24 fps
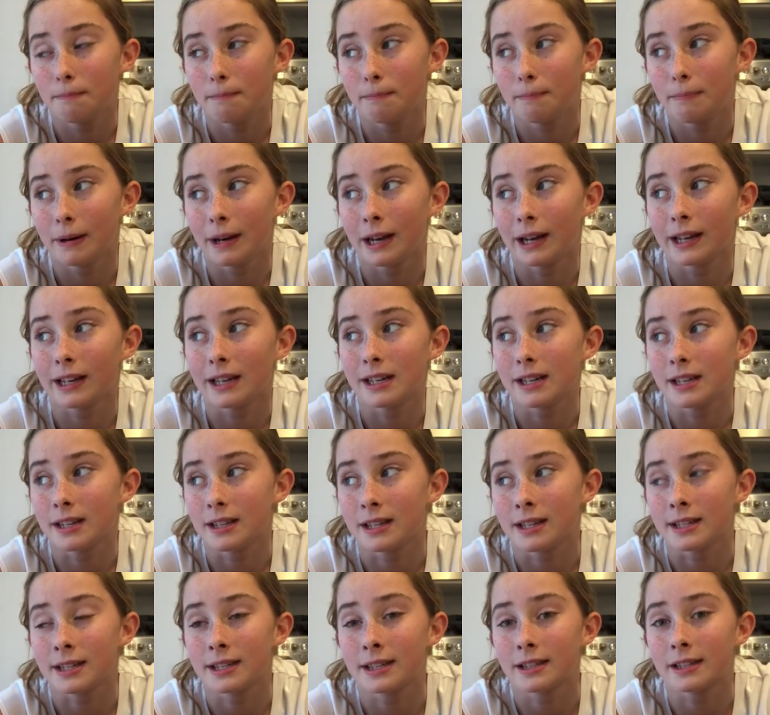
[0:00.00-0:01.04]
but
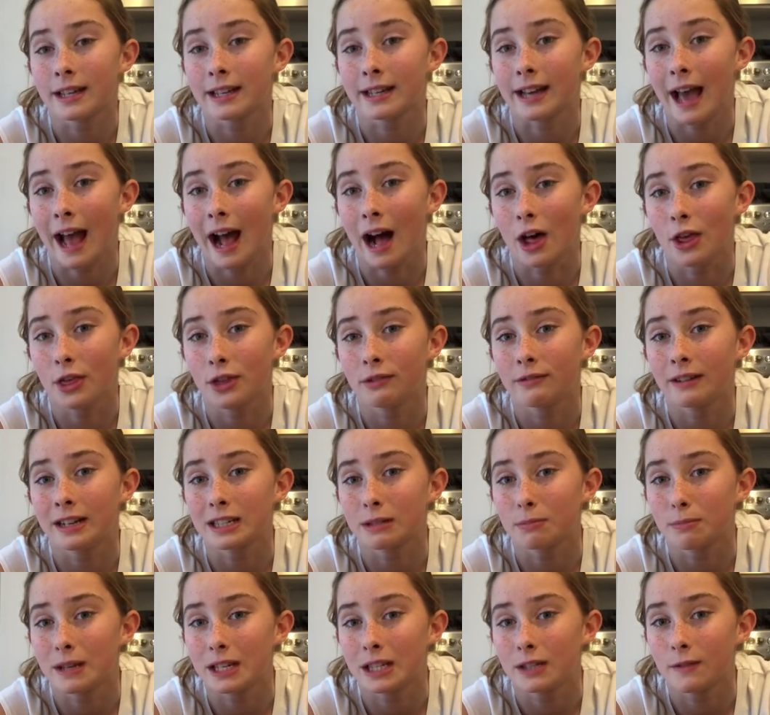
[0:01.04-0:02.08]
this is like a healthy
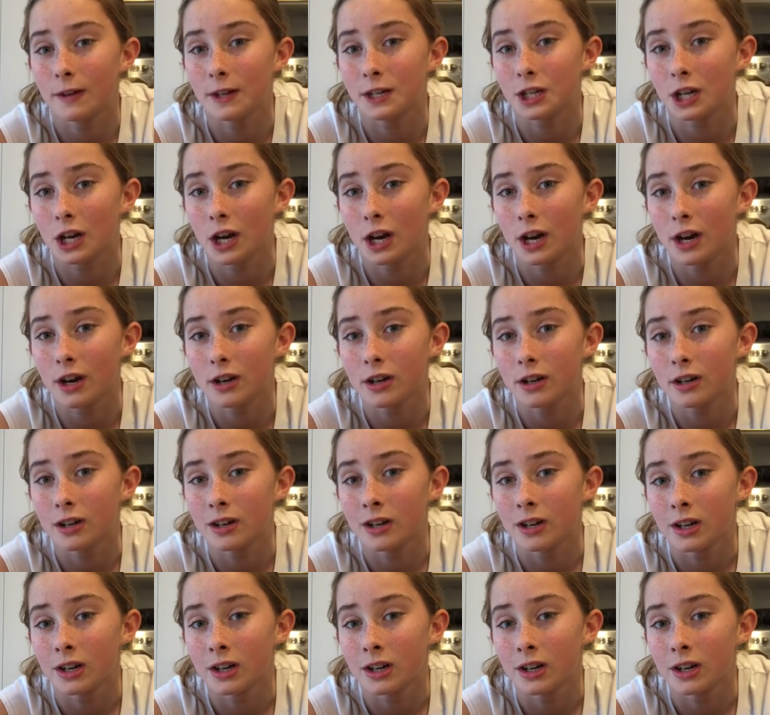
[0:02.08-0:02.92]
recipes video.